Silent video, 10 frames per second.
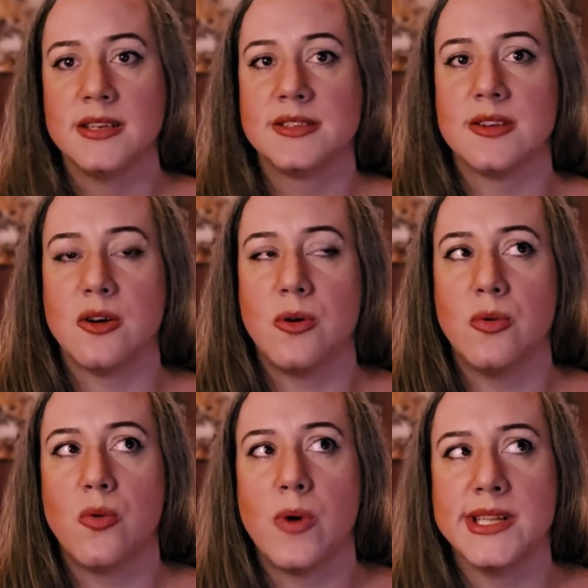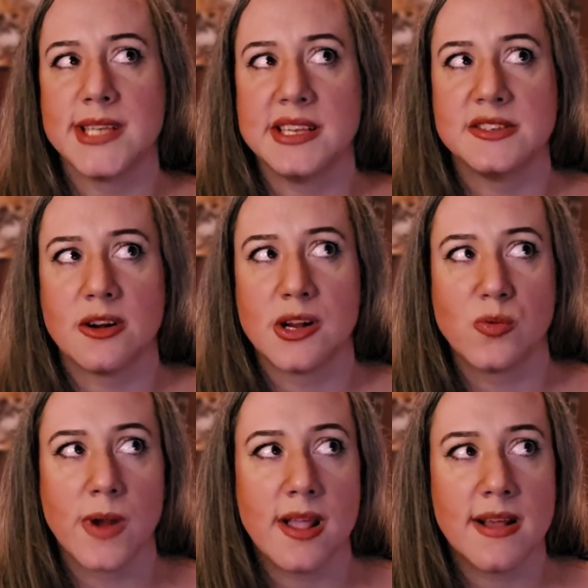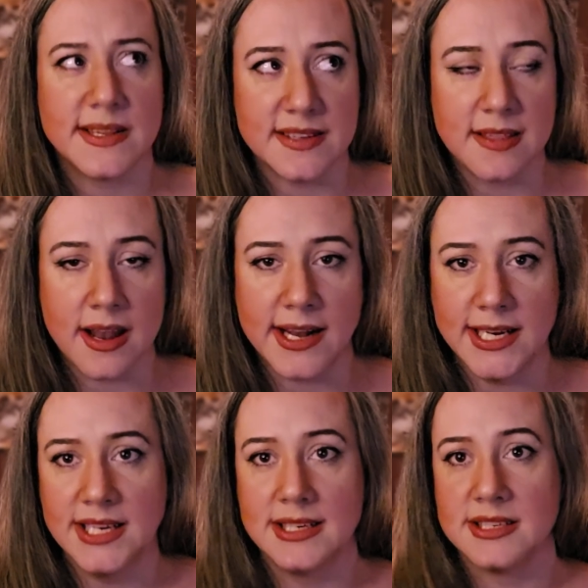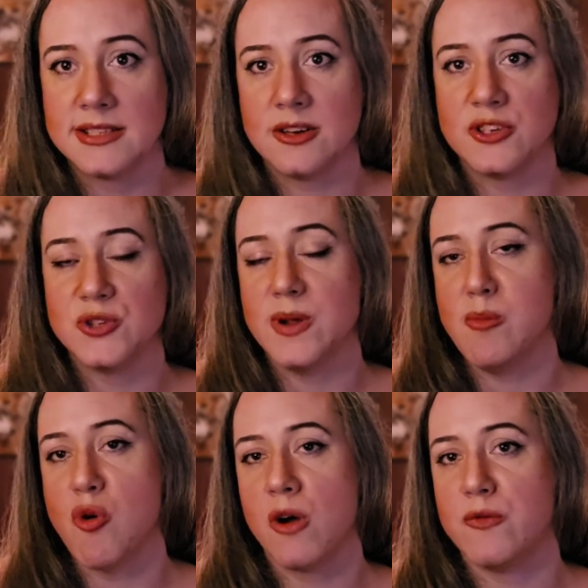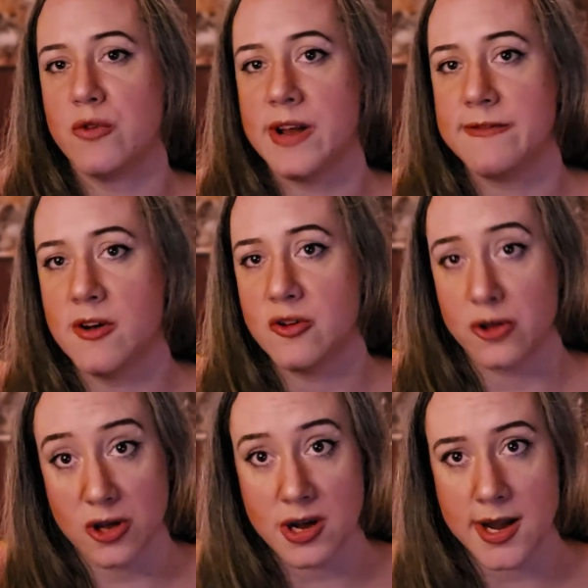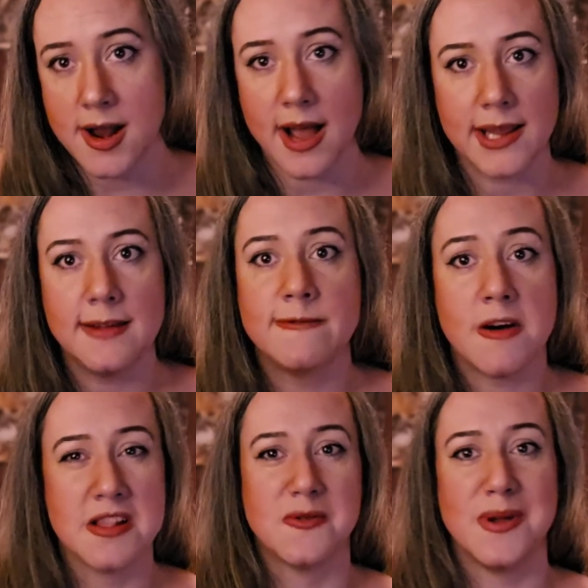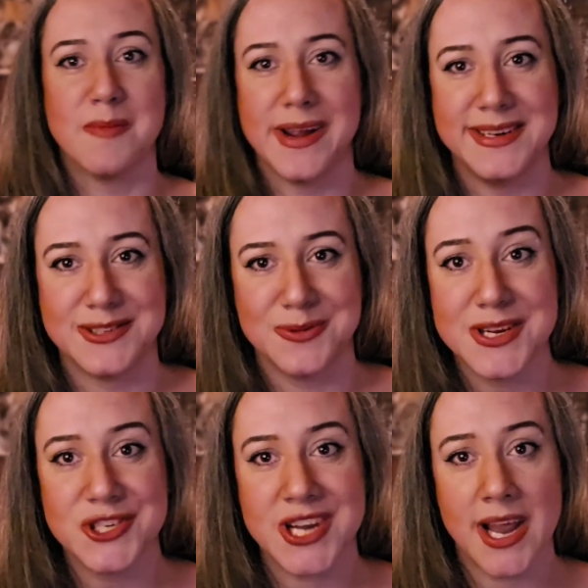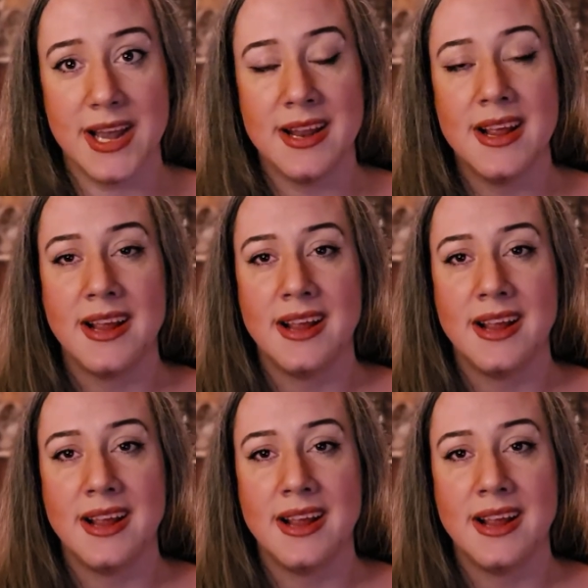So once I started realizing that I needed to start doing more of what felt good, i.e. following my intuition,